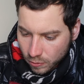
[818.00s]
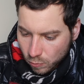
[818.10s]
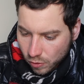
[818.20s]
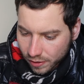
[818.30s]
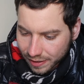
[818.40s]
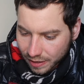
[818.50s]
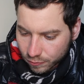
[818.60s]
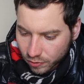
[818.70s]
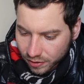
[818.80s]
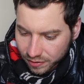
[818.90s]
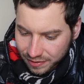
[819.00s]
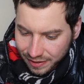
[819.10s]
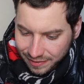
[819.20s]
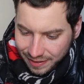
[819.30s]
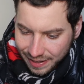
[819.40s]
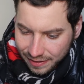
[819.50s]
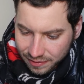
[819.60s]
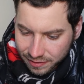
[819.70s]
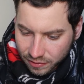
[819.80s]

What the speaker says: were it not for the estate tax.